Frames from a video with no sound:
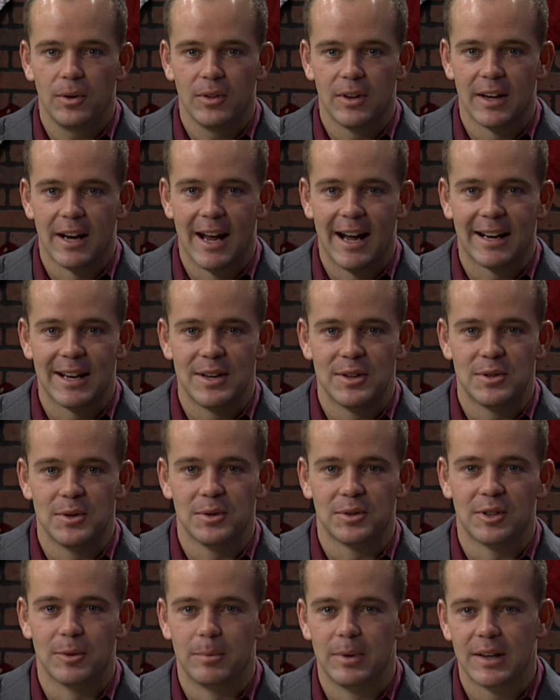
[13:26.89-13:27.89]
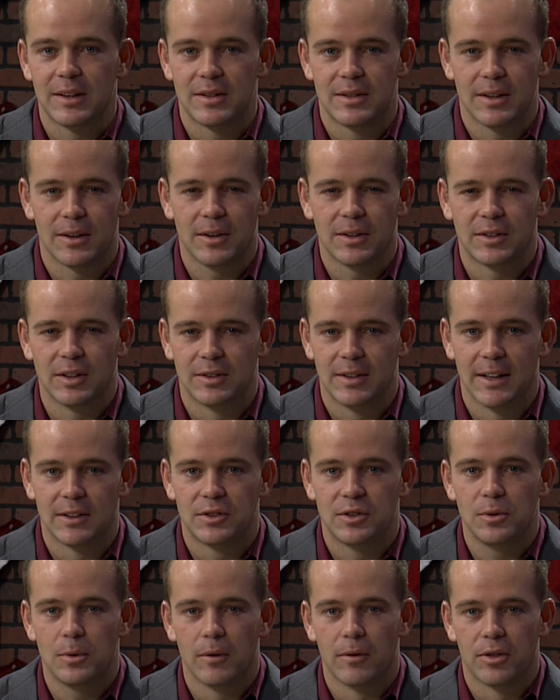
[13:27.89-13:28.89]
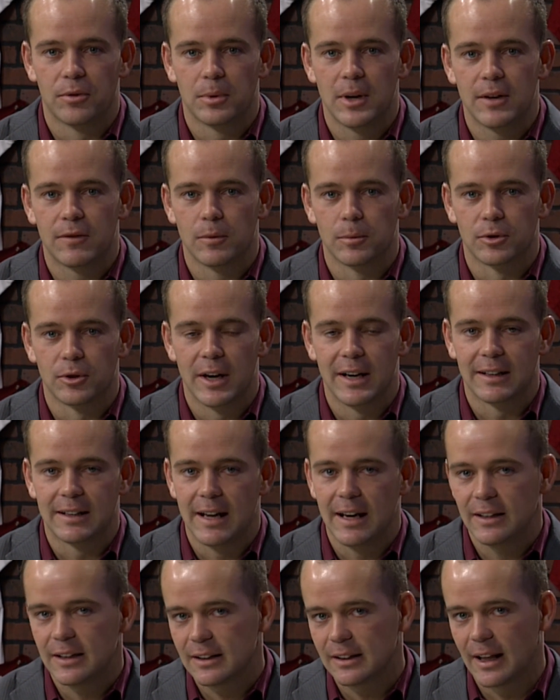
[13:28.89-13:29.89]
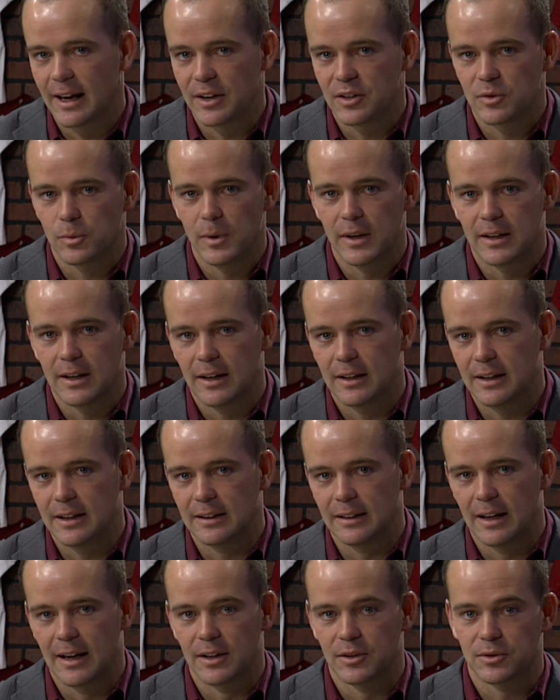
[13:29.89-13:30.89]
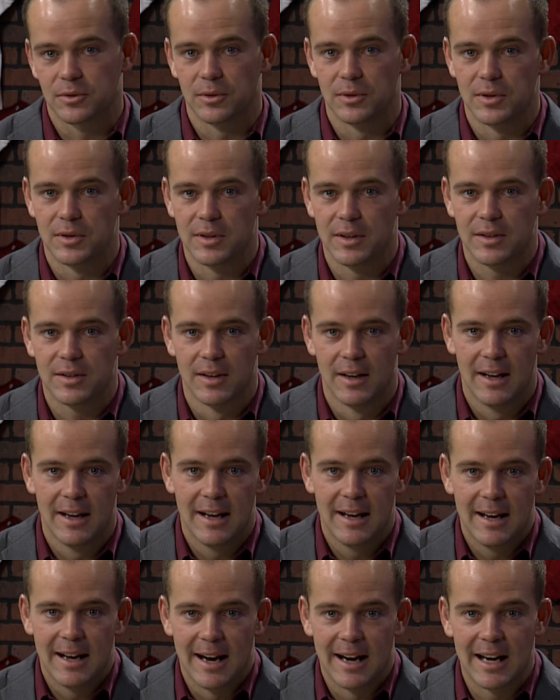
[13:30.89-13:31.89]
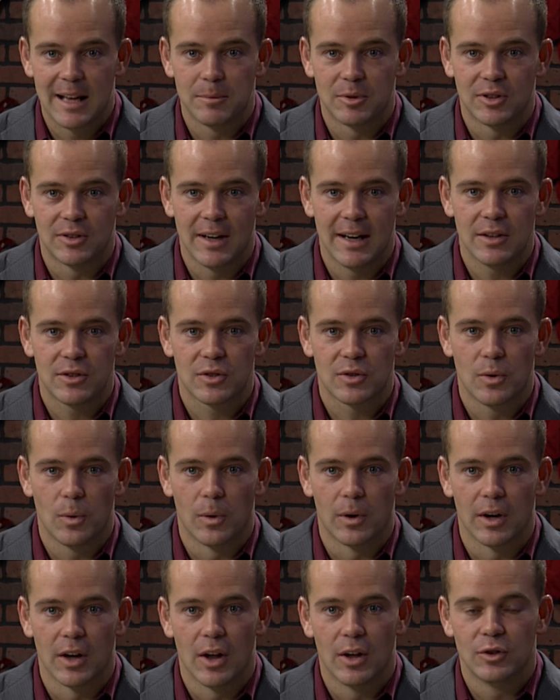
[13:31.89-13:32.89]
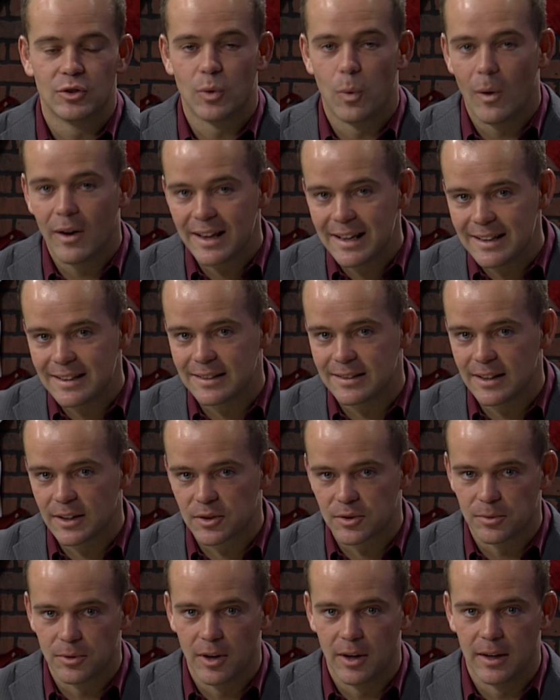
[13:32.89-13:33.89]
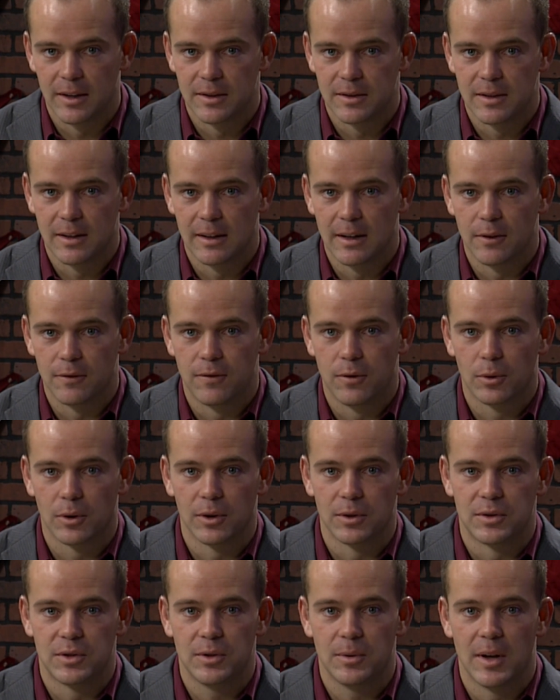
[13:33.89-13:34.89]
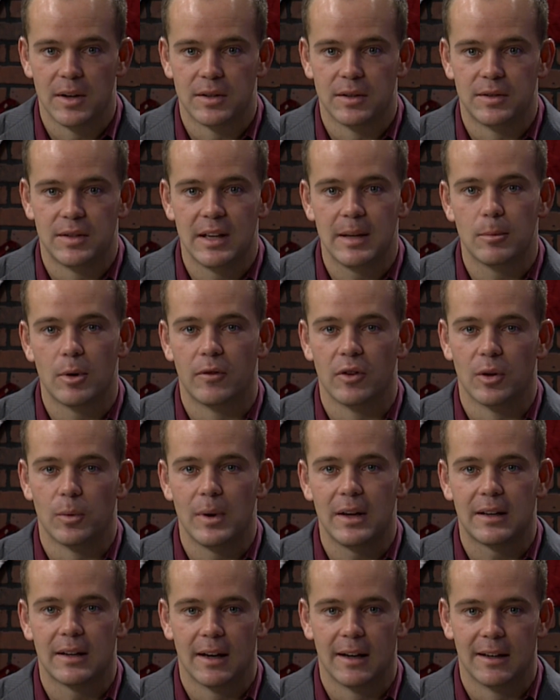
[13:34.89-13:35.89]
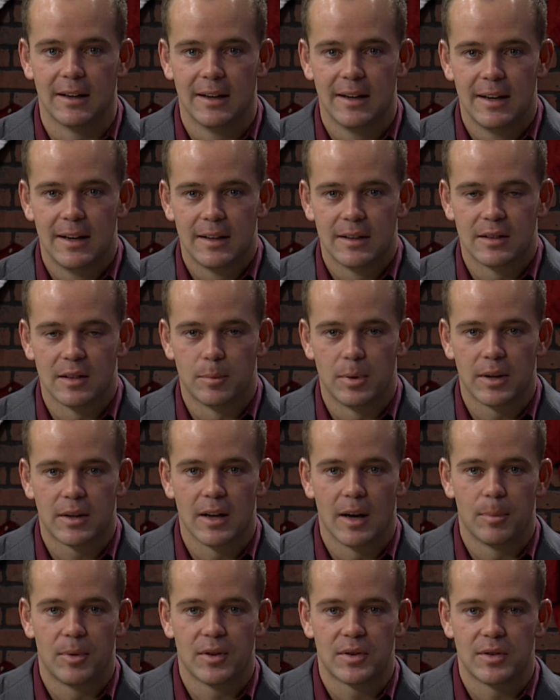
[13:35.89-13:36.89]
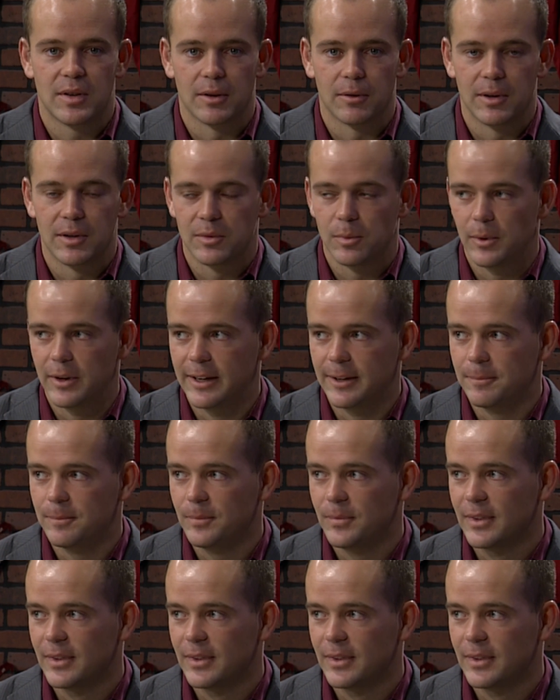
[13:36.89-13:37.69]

The Aggies used a big series to take 2 of 3 from Grand Canyon last weekend in Las Cruces. NM State scored 26 runs and hit 402 as a team over the weekend to pick up the series win.